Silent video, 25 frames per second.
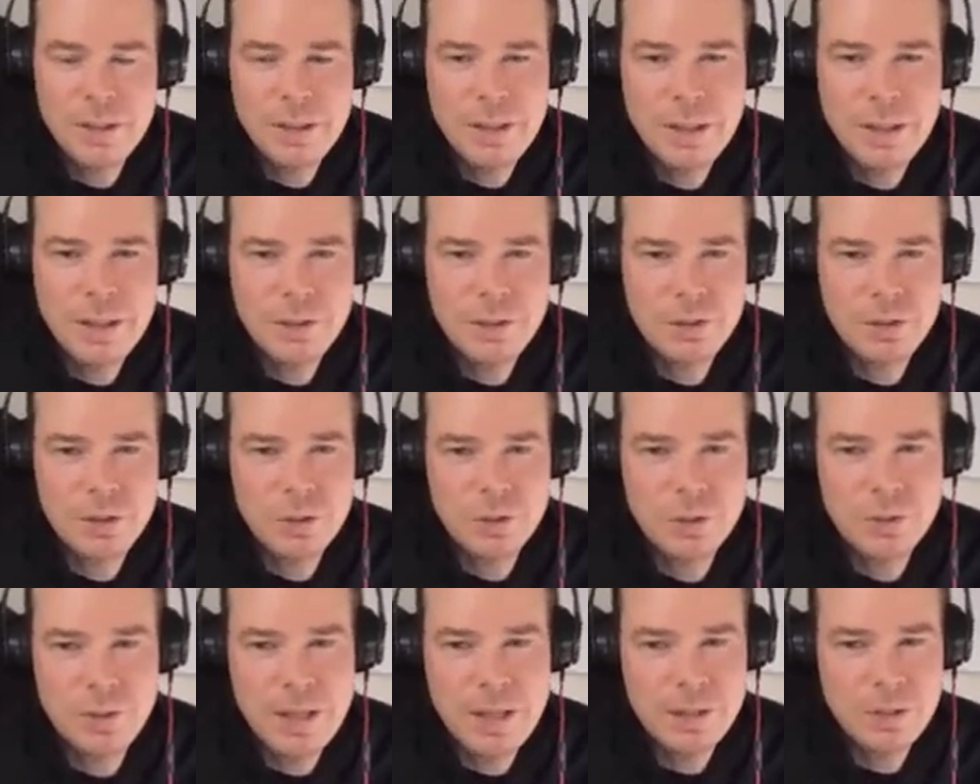And
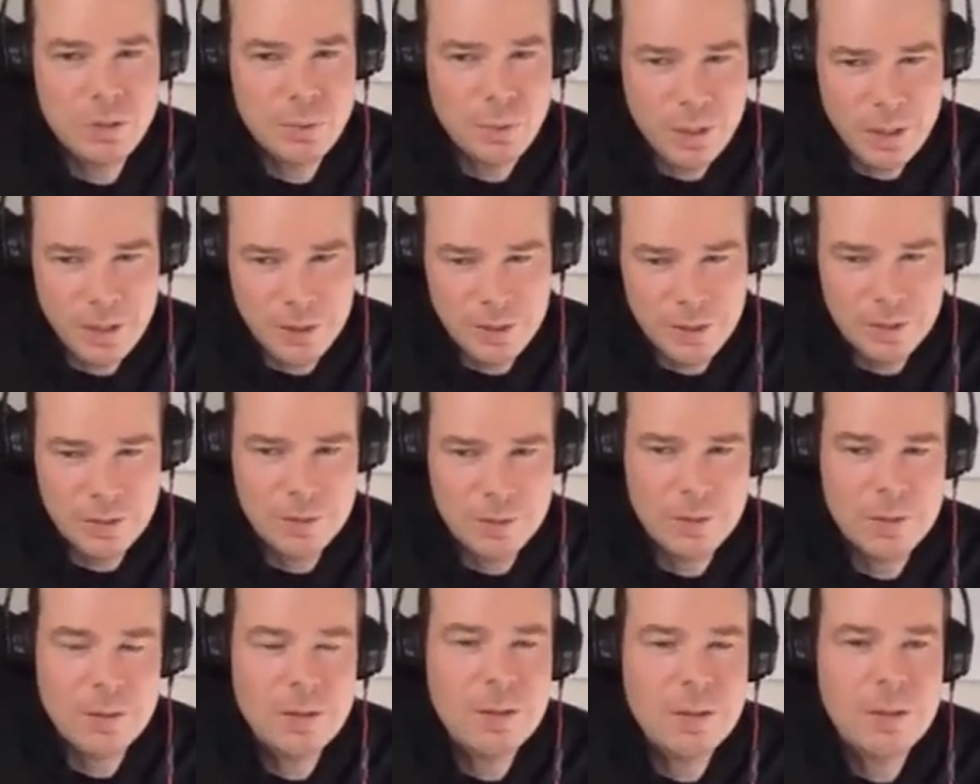so that's why
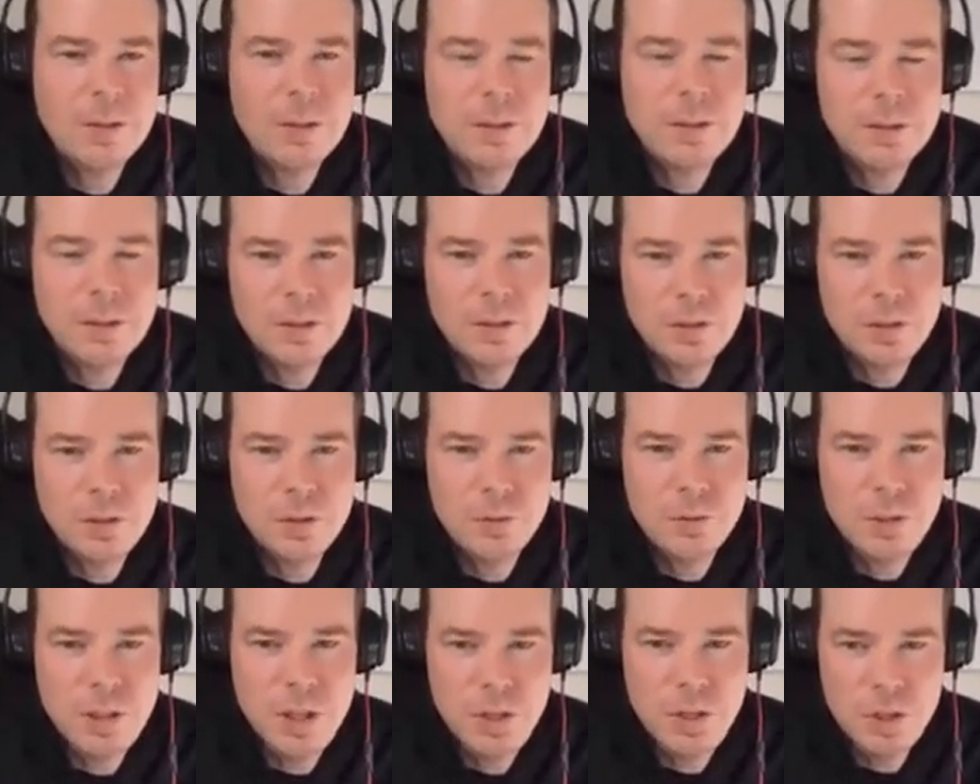this
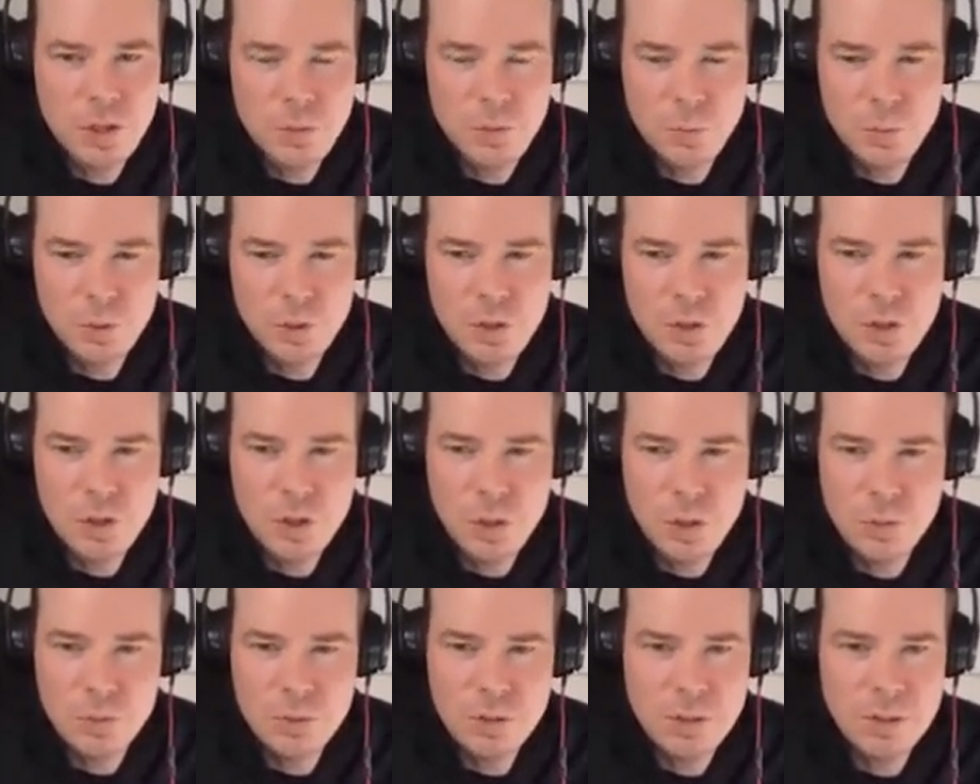notation was
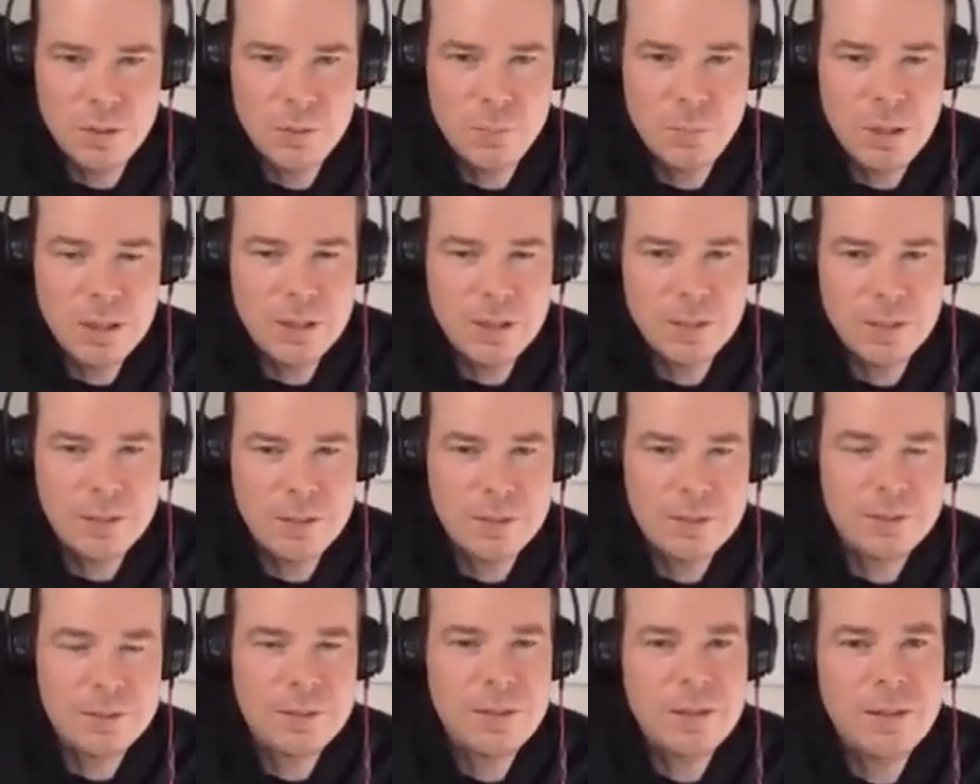chosen,
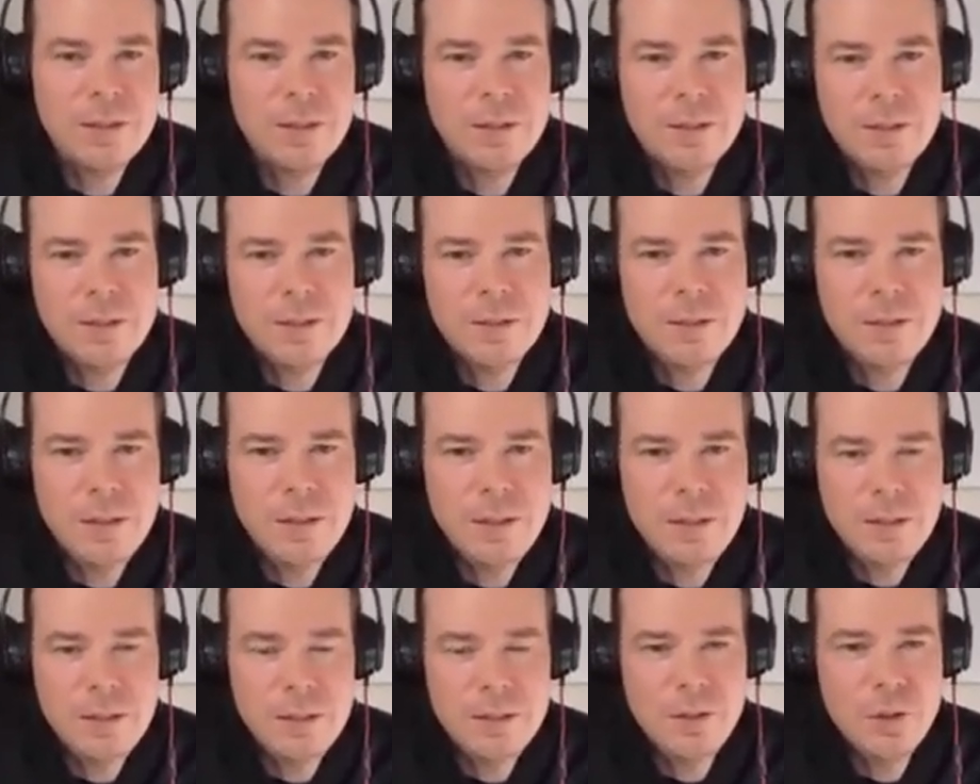because
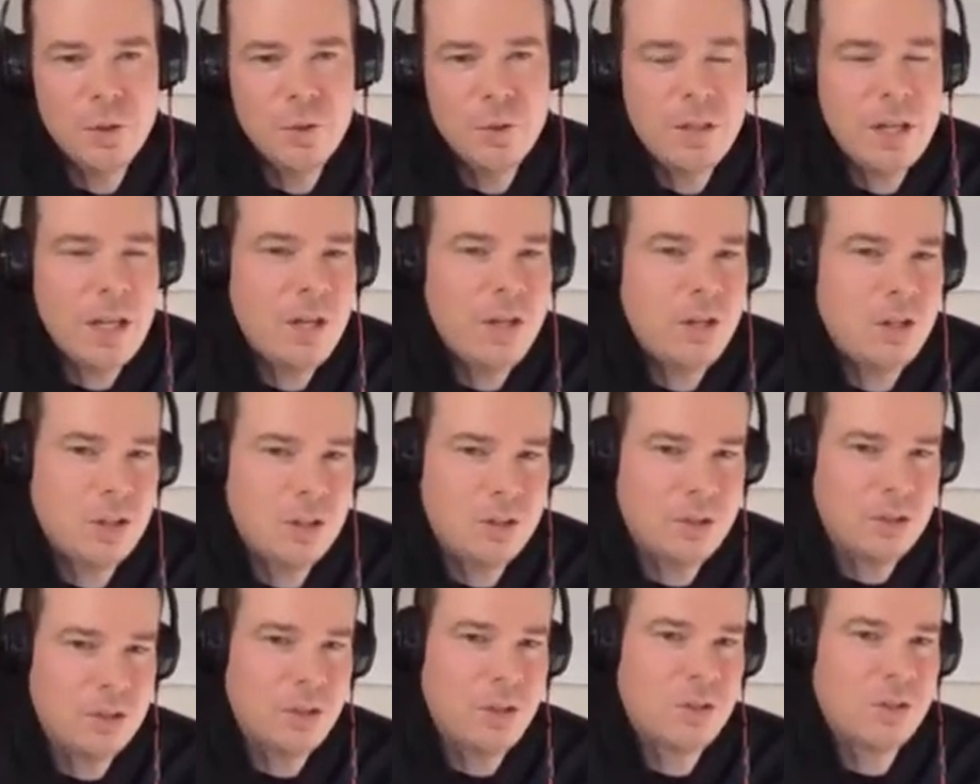the
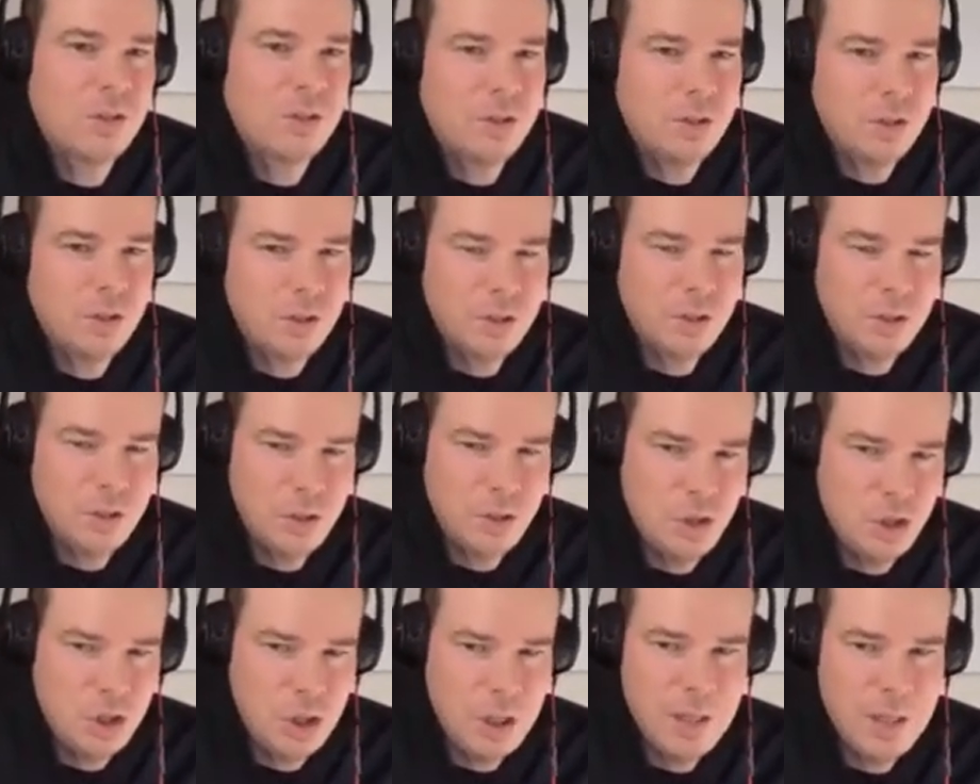notation starts to
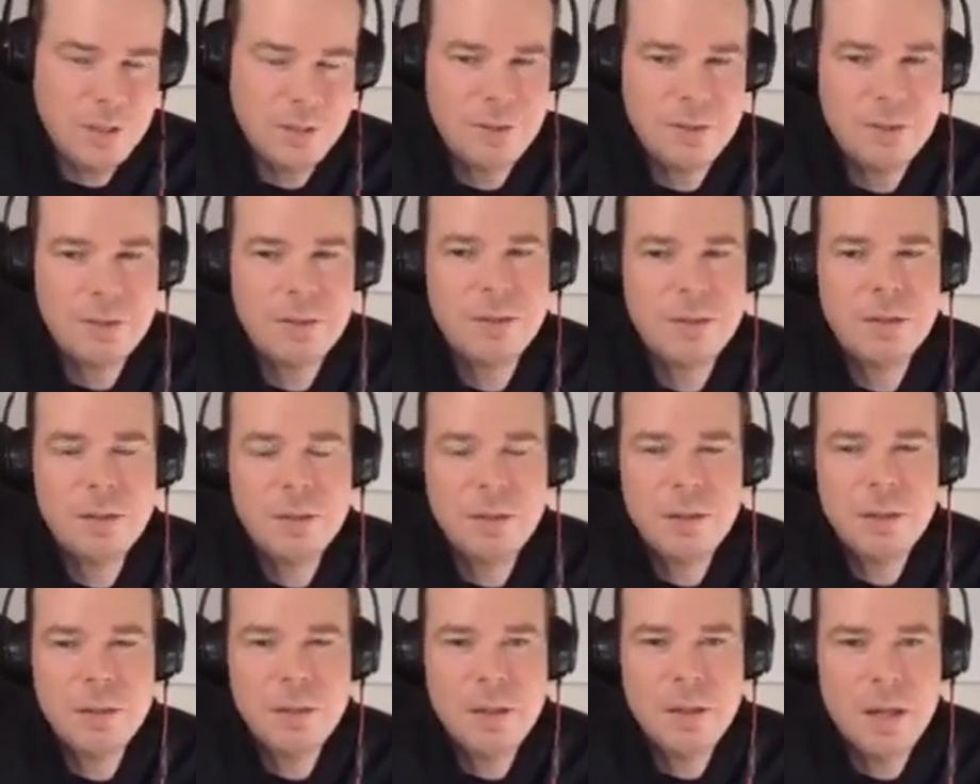suggest
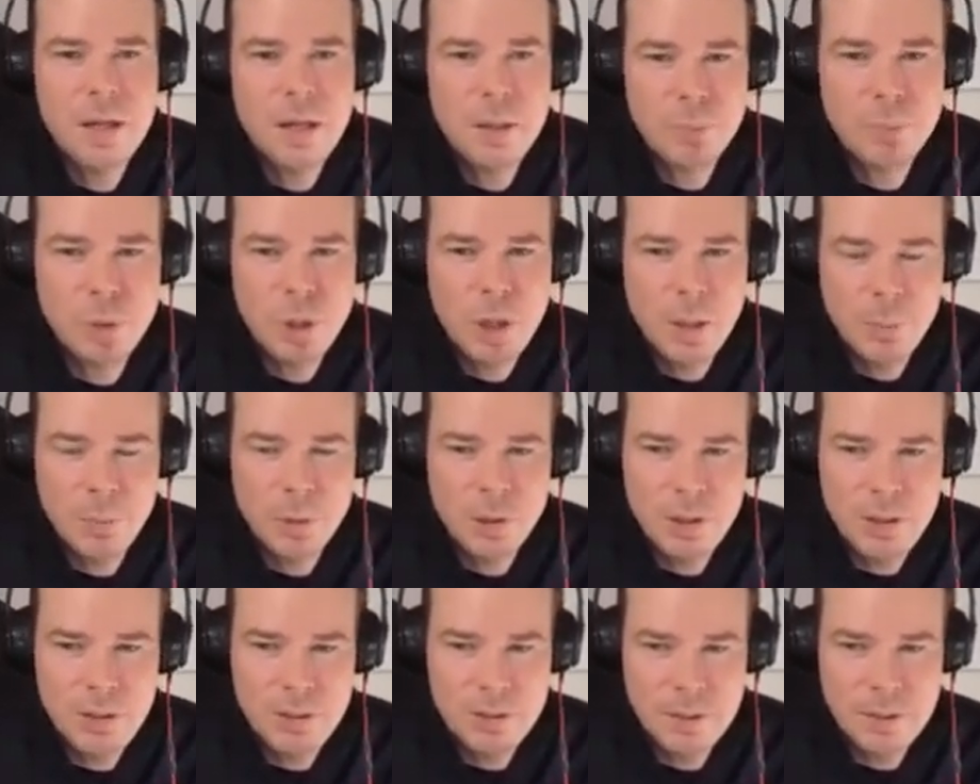
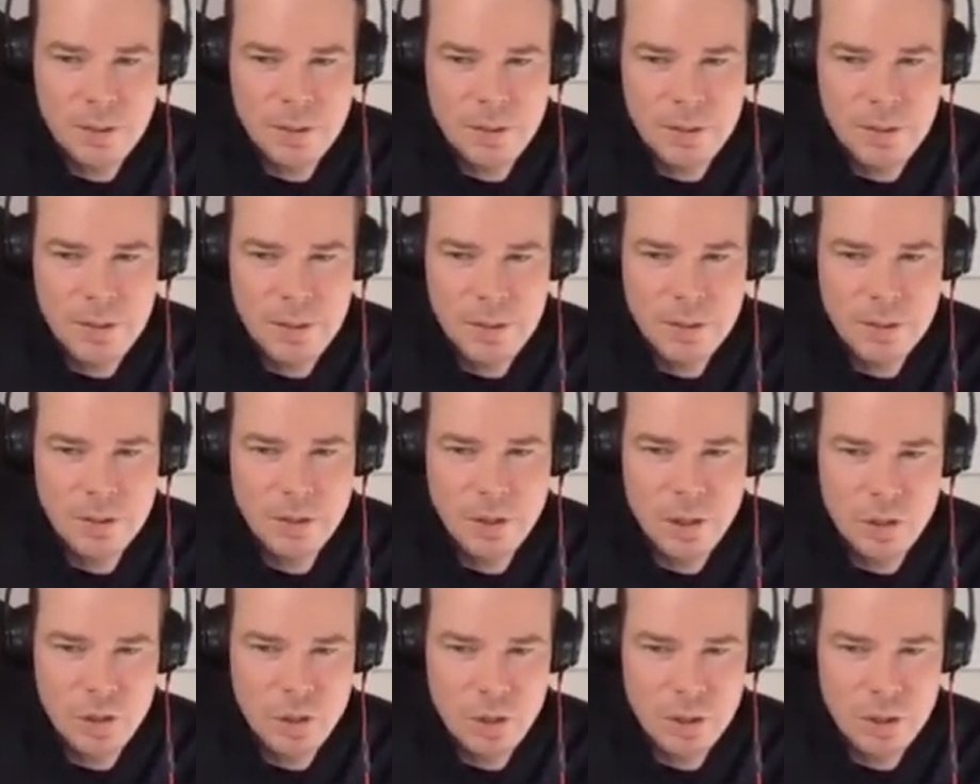properties that the
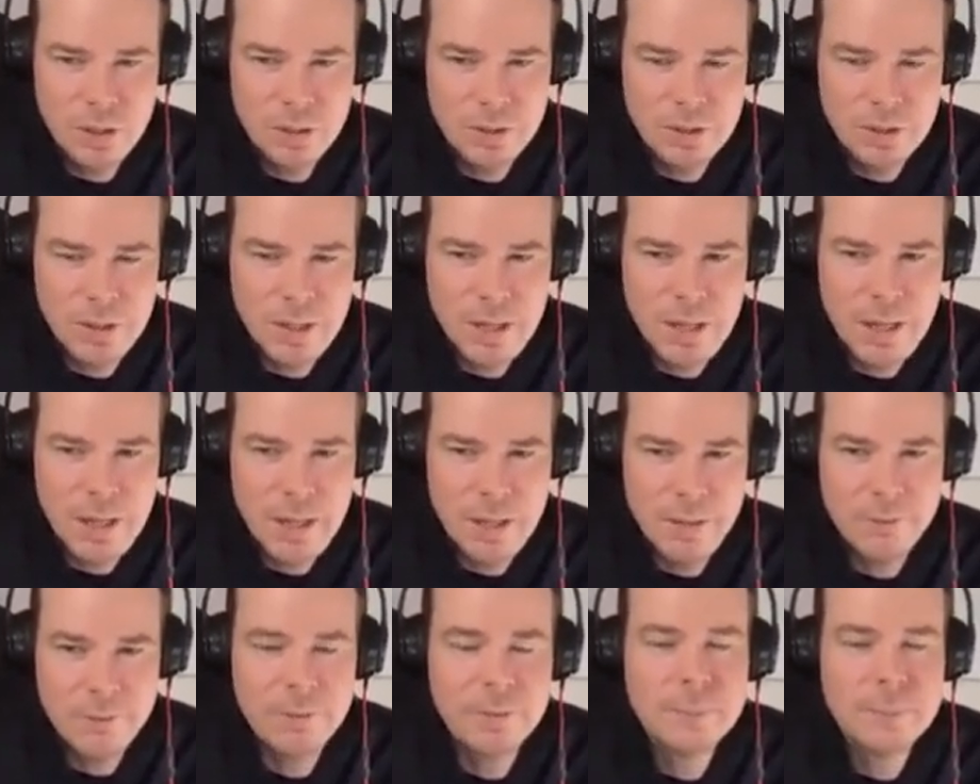conjugate can have.